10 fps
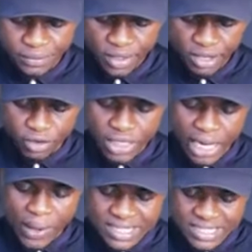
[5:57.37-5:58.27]
For thou
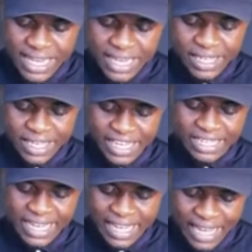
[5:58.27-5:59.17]
hast said in
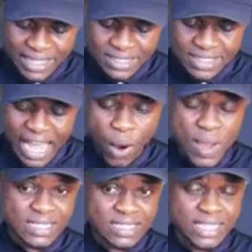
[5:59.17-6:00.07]
thy heart, I will
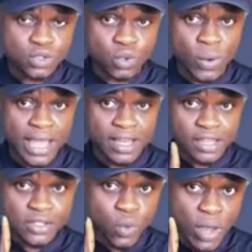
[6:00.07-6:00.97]
ascend to where?
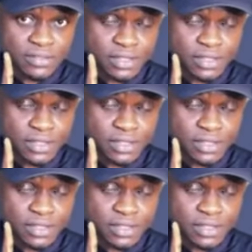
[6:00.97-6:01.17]
To heaven.